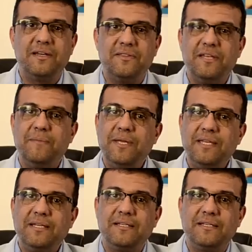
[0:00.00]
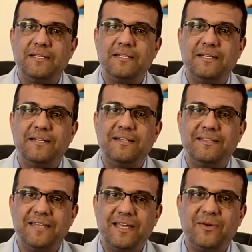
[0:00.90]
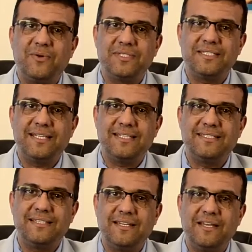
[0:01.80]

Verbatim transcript: The remaining diagnosis is